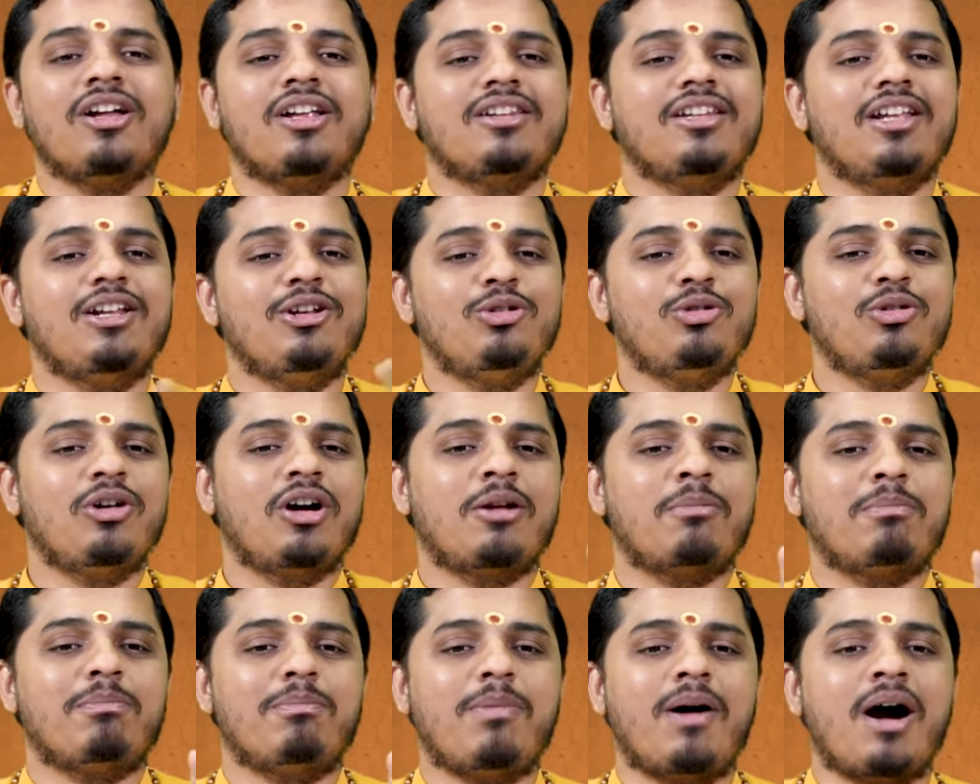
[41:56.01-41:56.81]
Then you
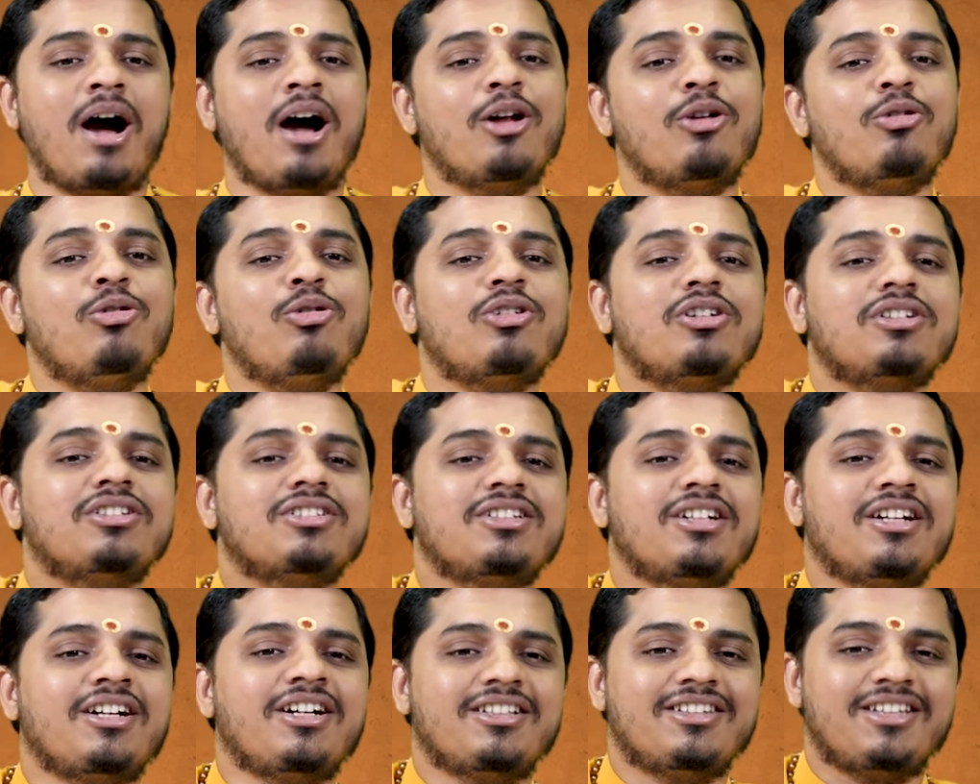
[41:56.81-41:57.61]
are
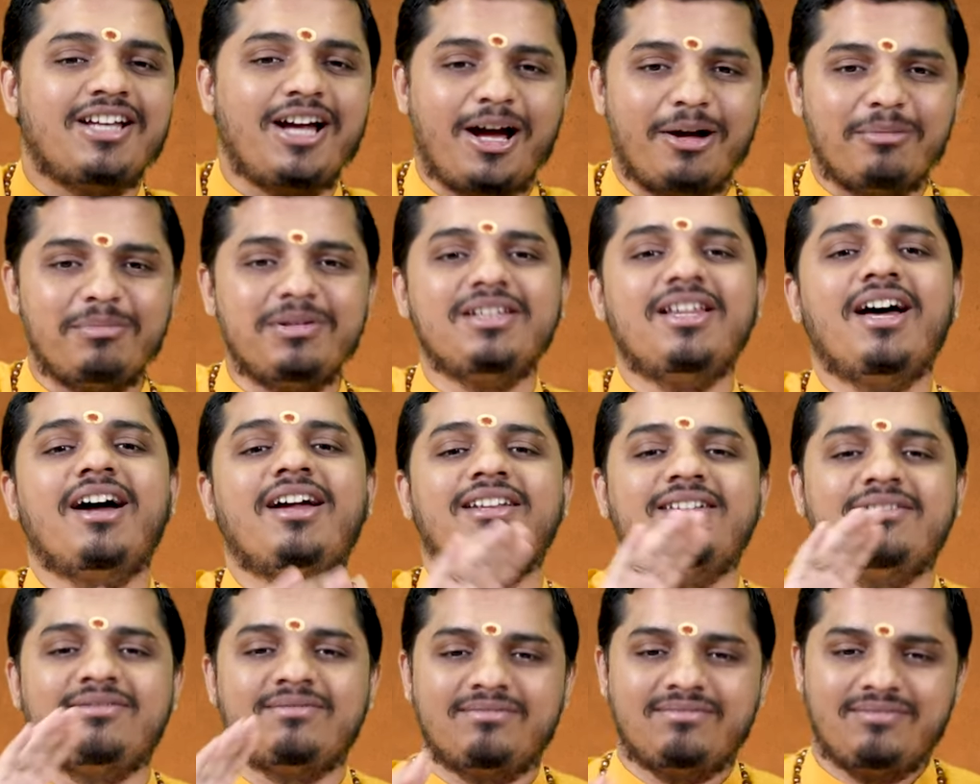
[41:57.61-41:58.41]
paroksha katha
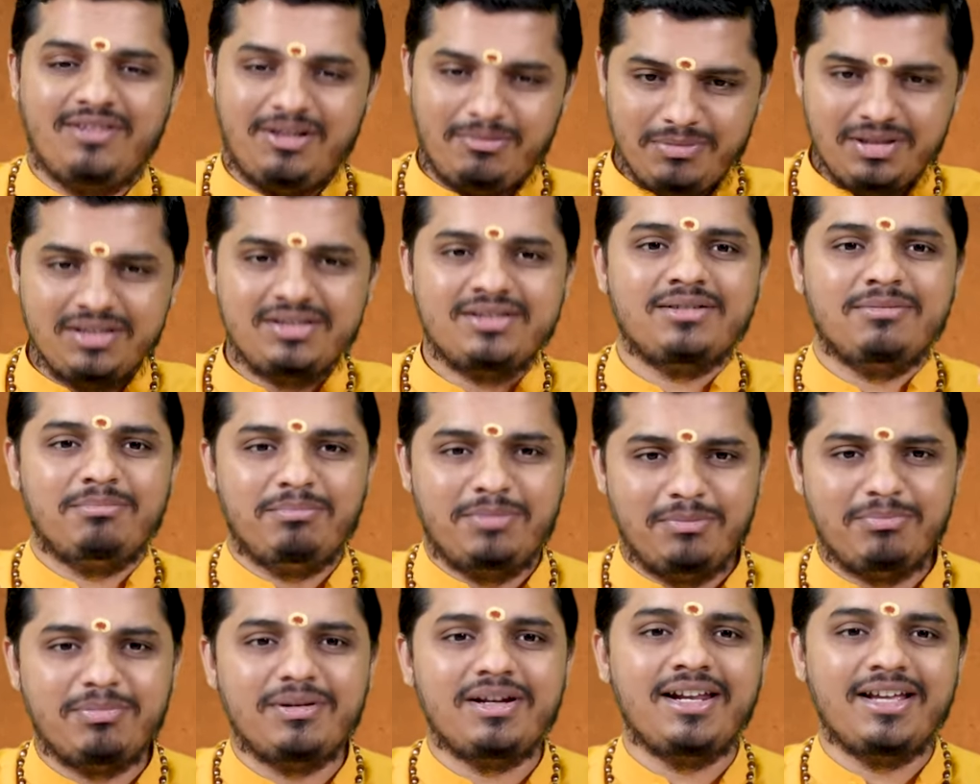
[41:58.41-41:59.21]
abhidhayi. Means
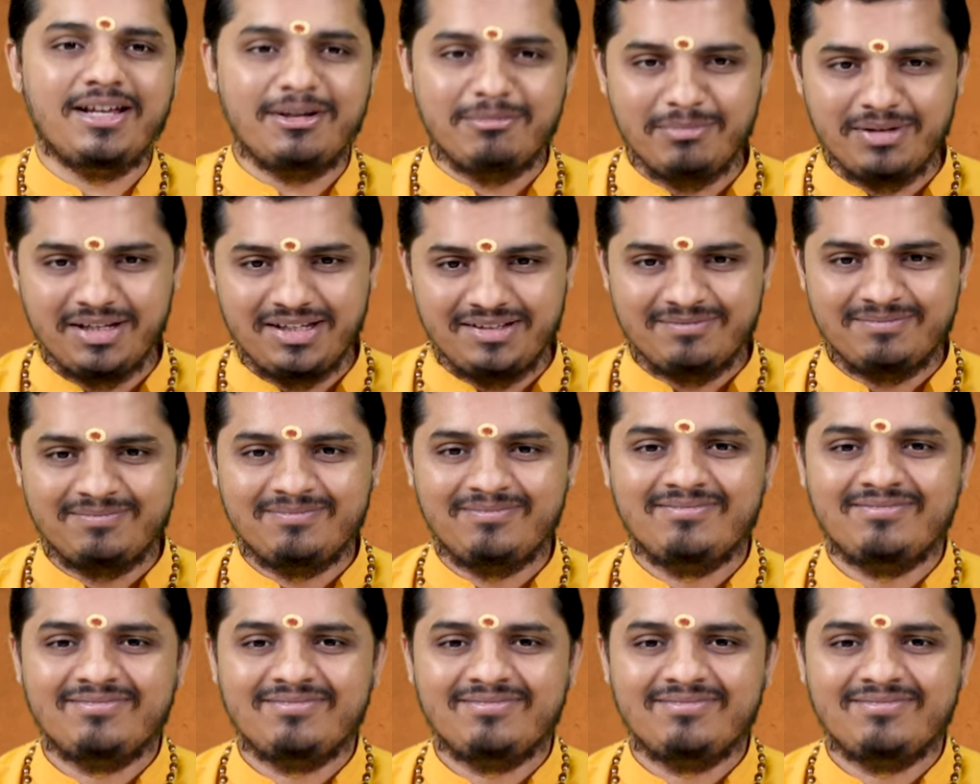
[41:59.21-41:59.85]
people like me.